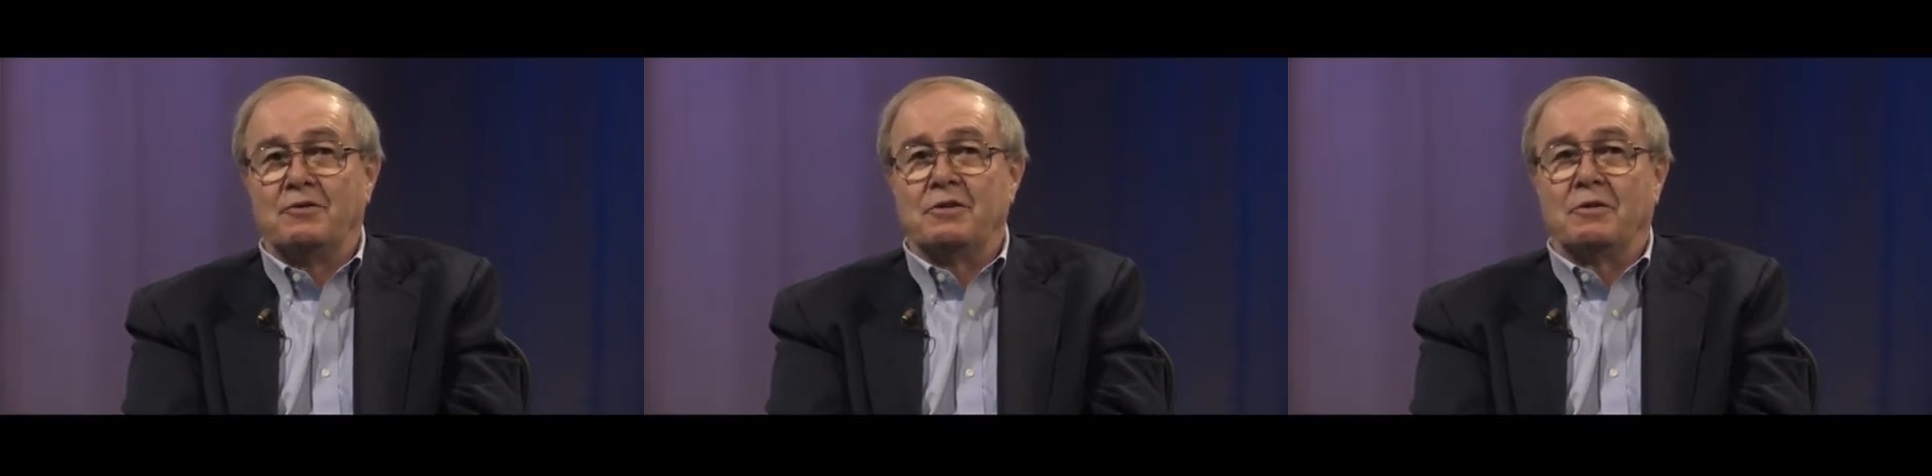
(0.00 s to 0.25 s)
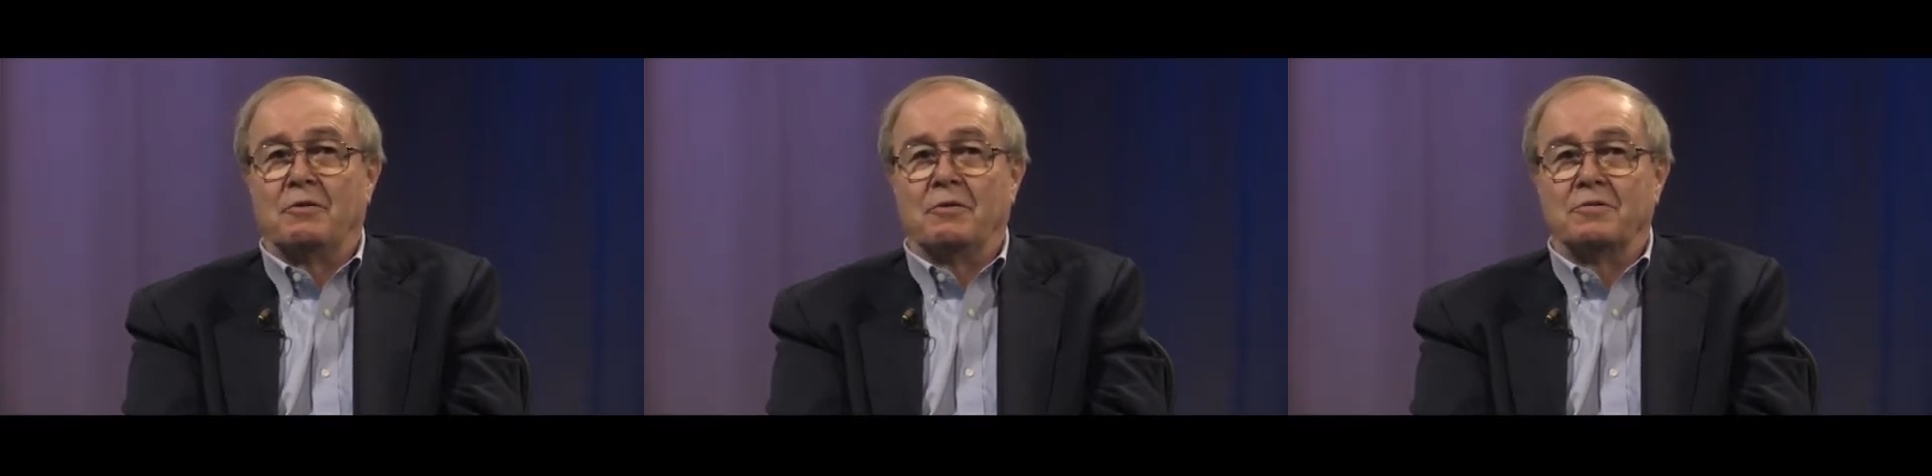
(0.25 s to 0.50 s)

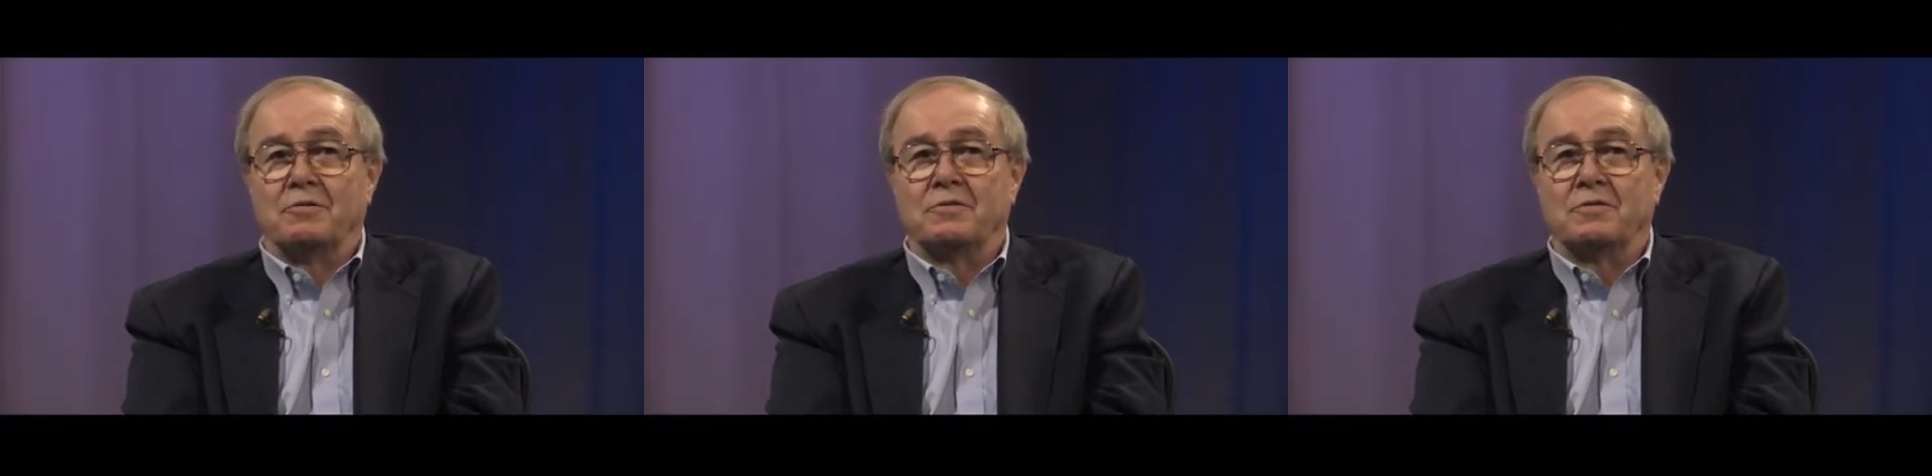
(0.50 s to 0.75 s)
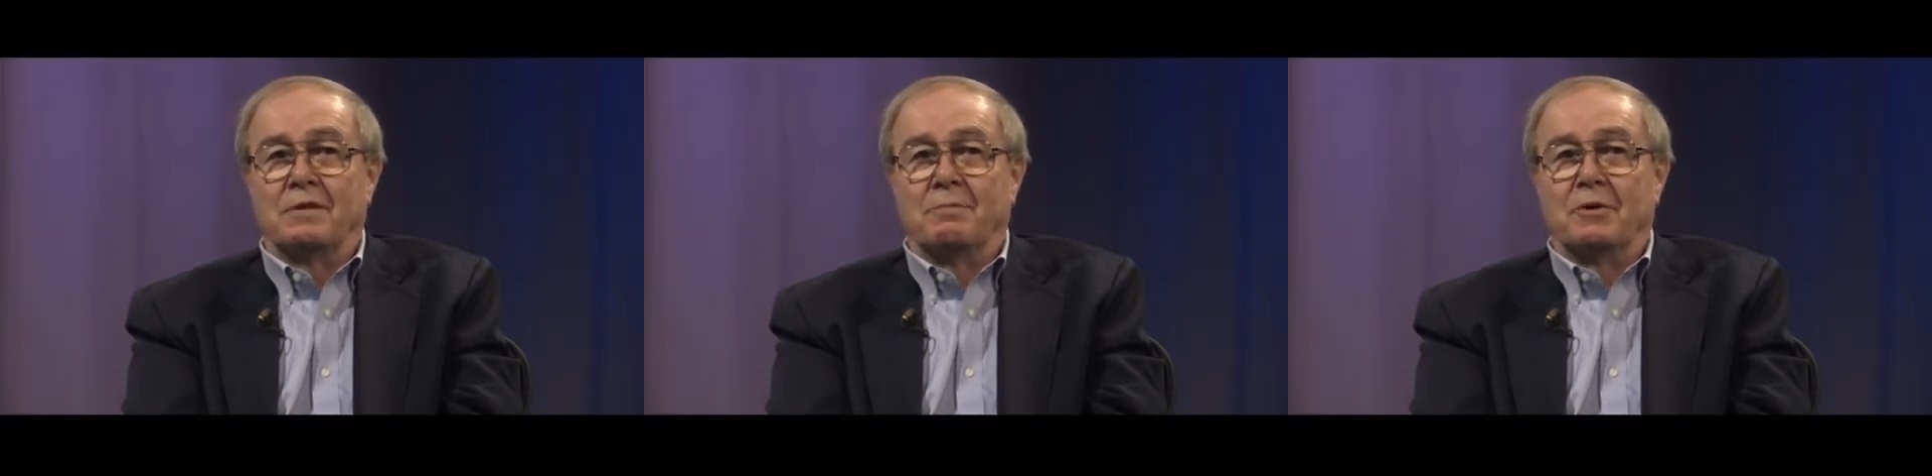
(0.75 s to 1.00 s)
courses
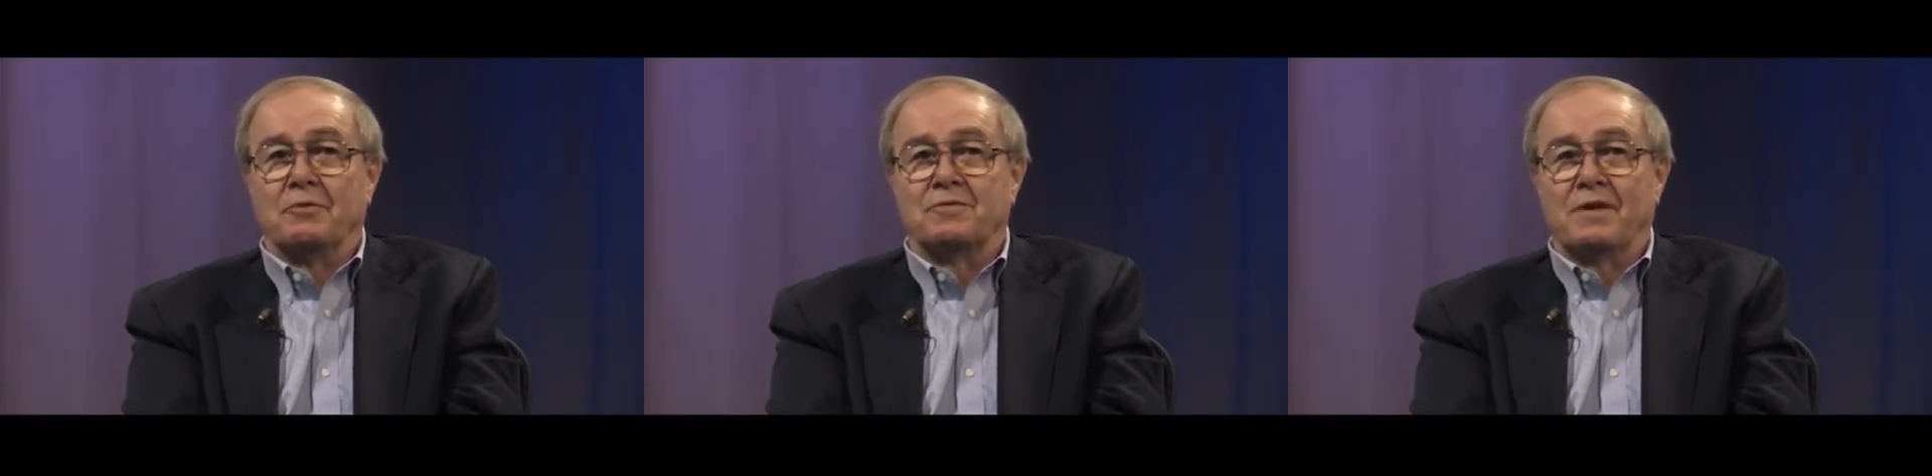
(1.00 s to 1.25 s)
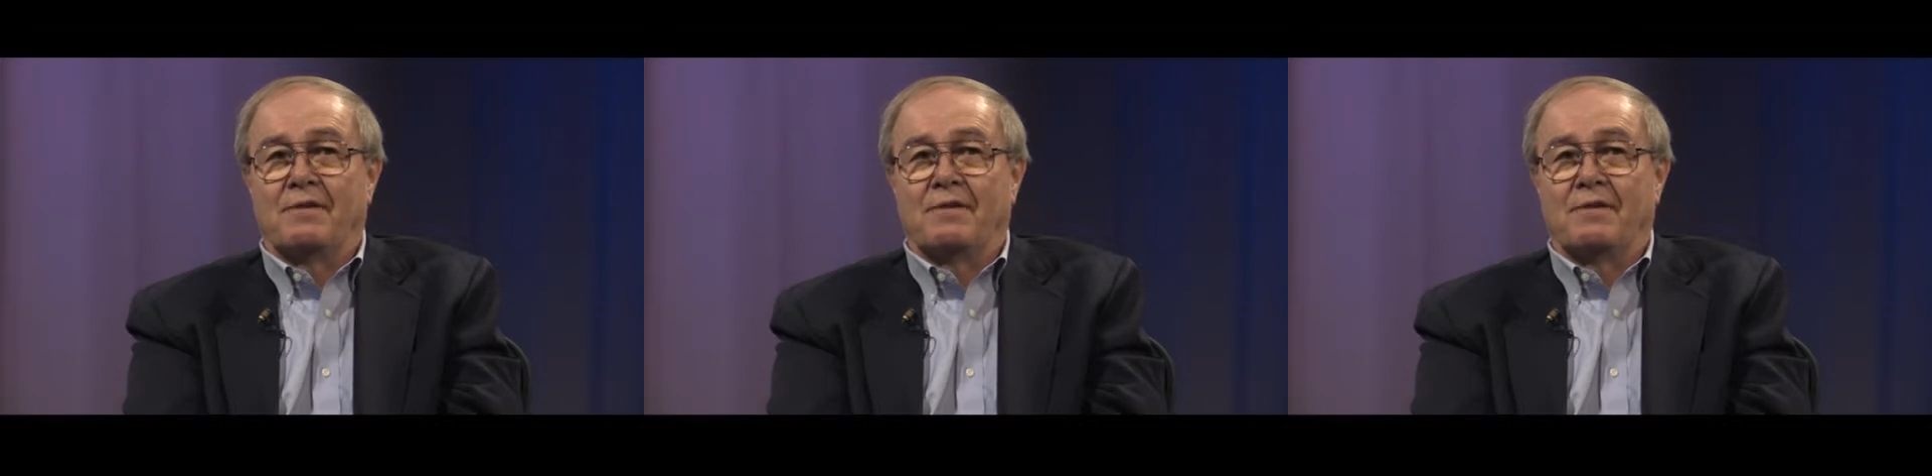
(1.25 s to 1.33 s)
at both San